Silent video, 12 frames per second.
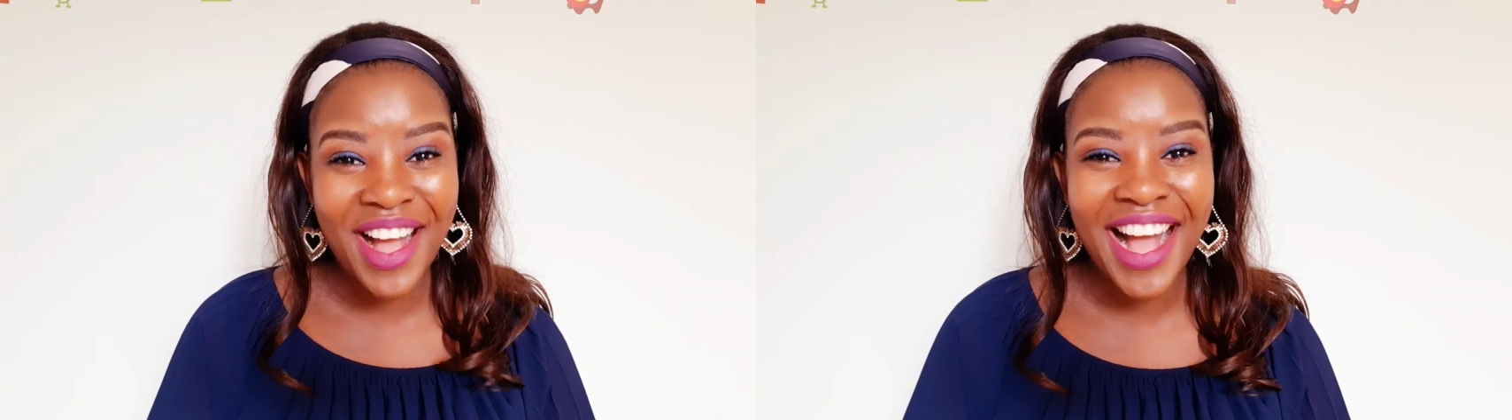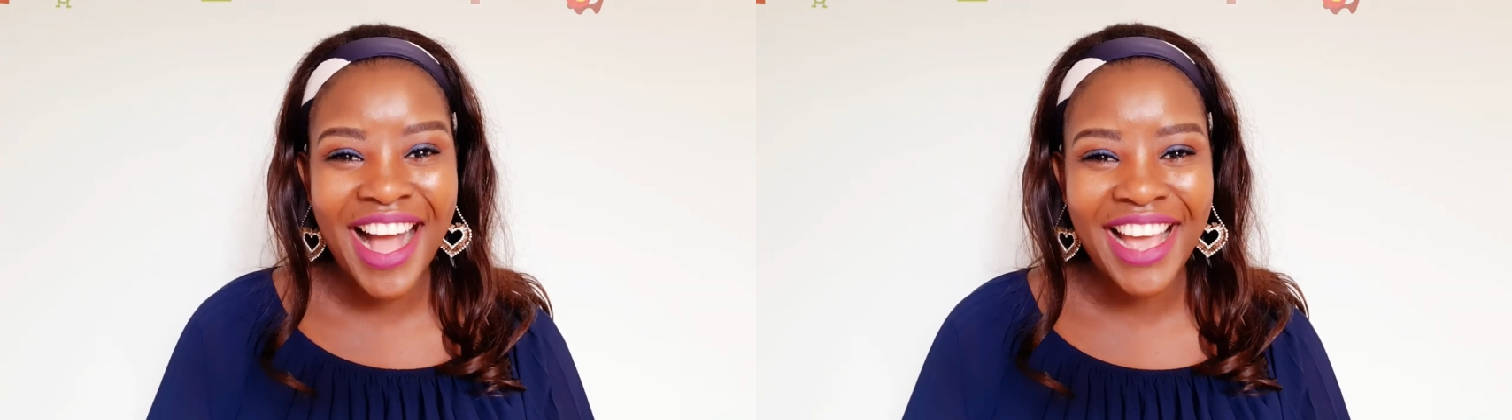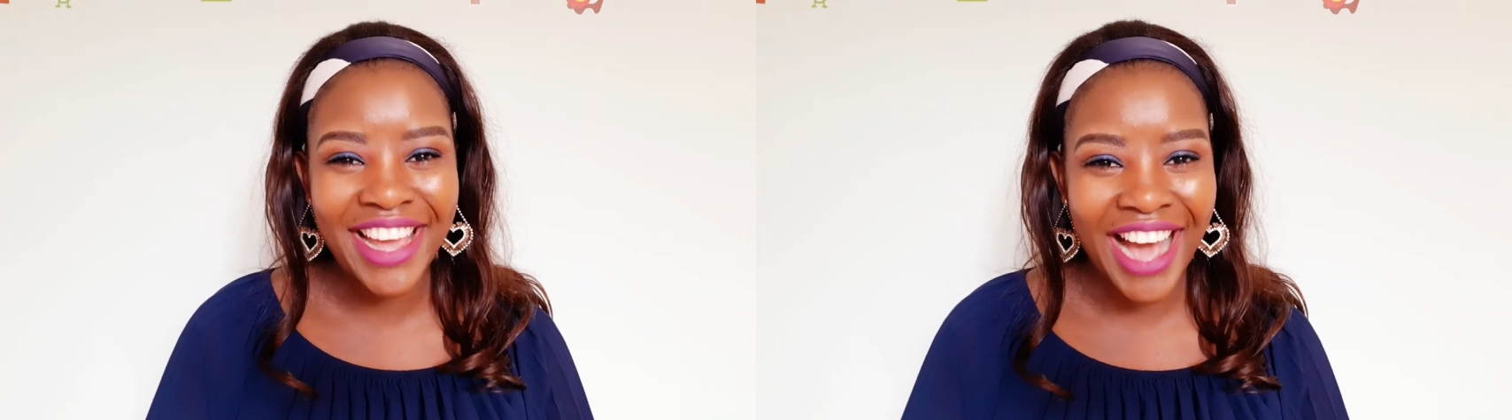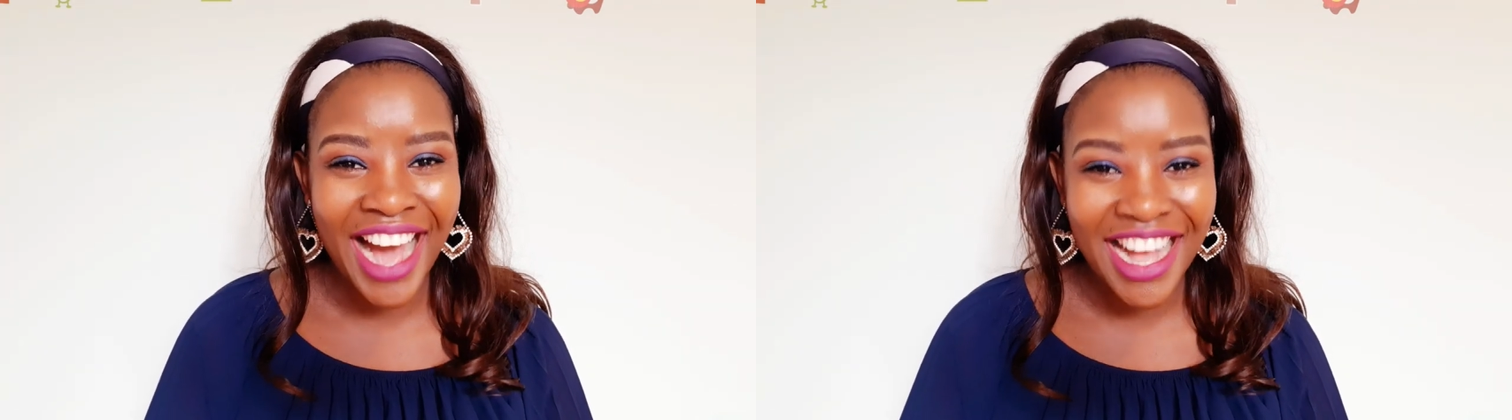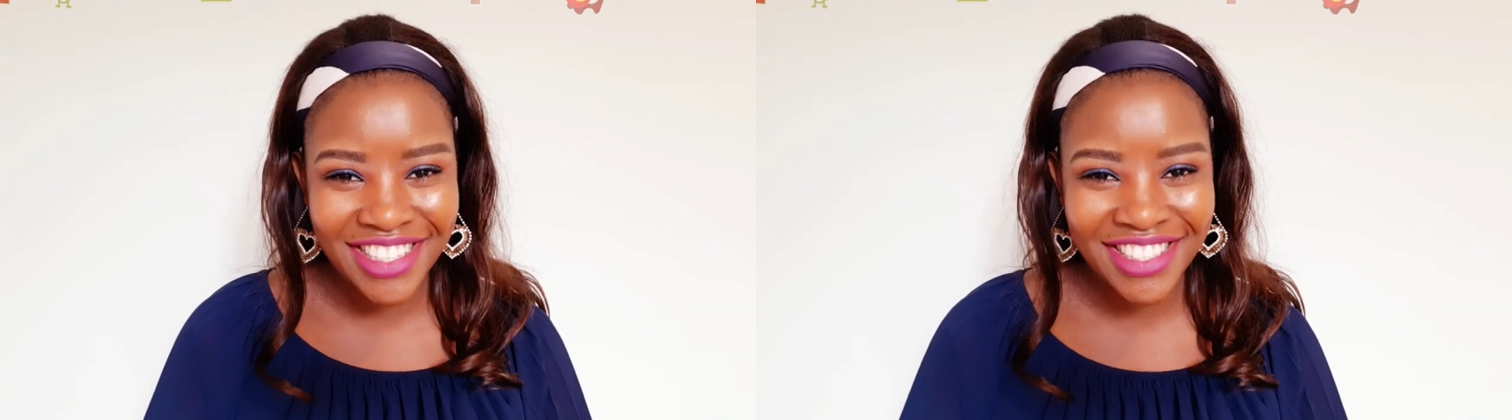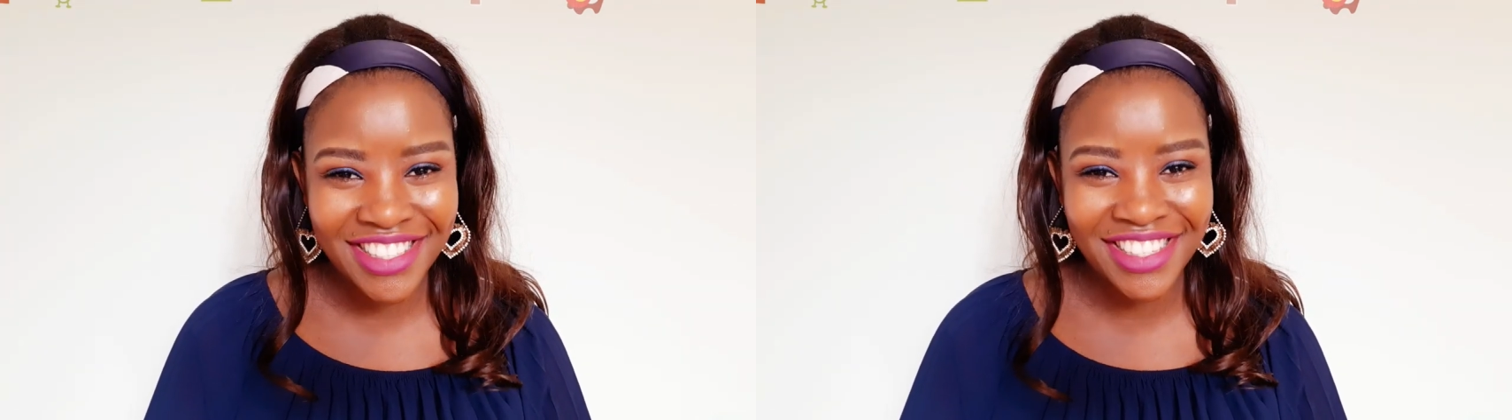I
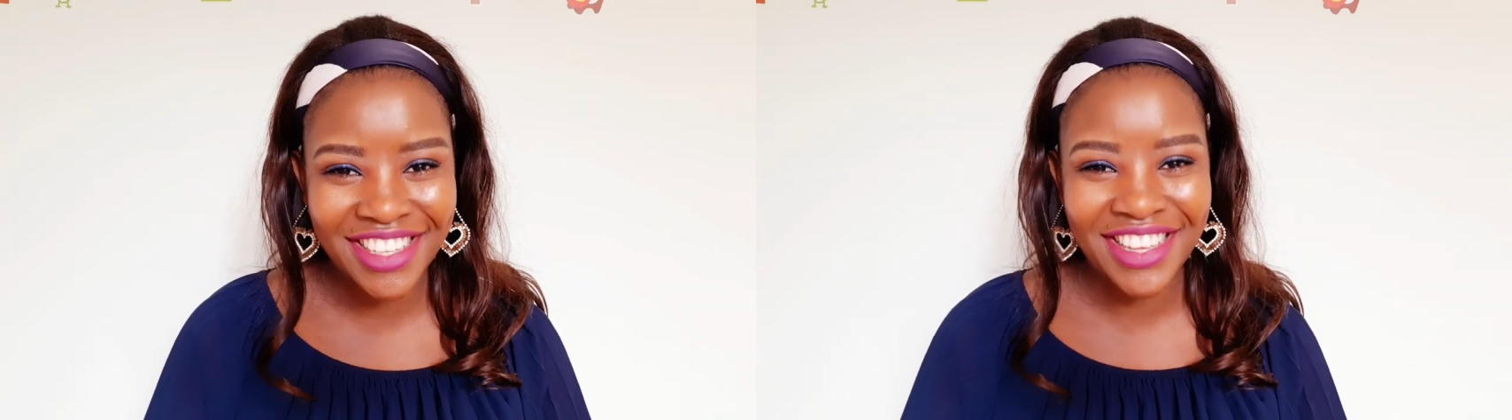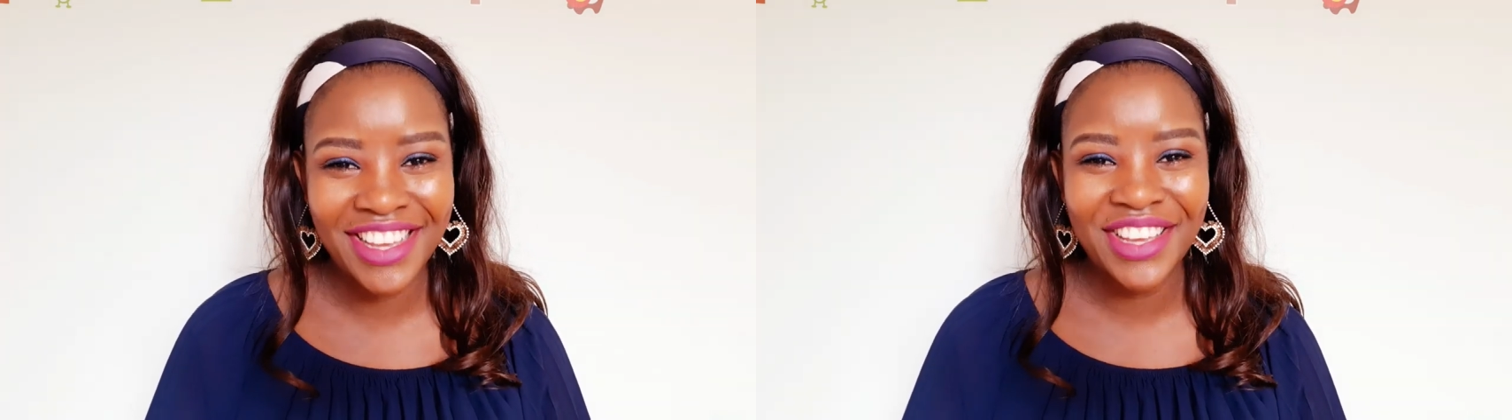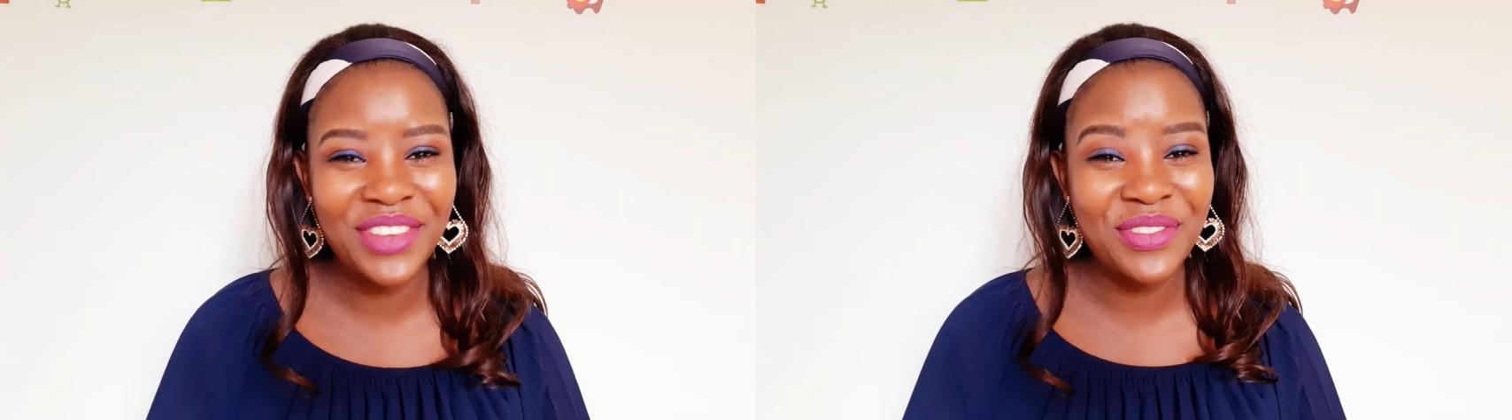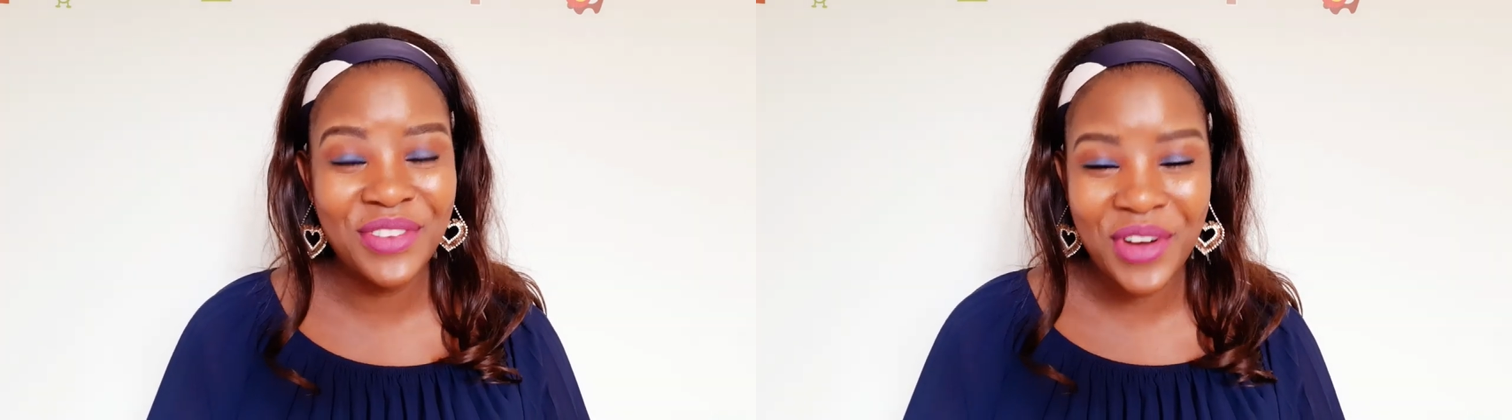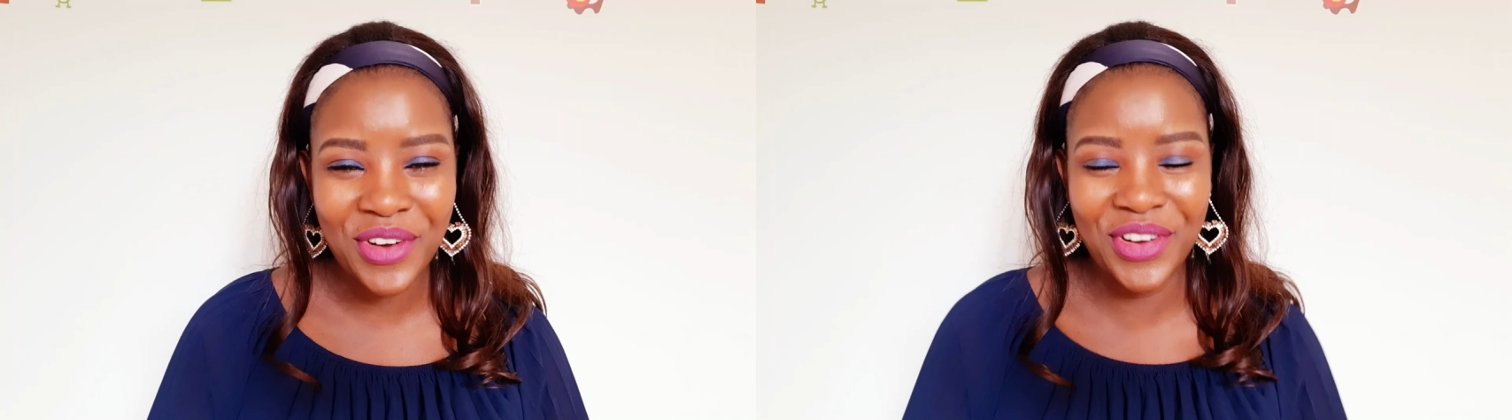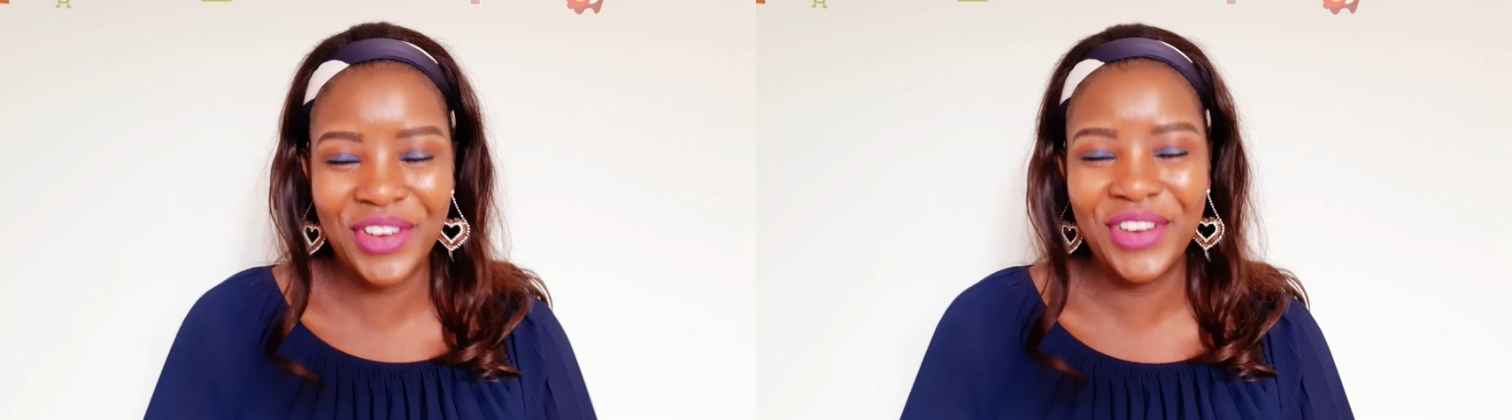ask, you know.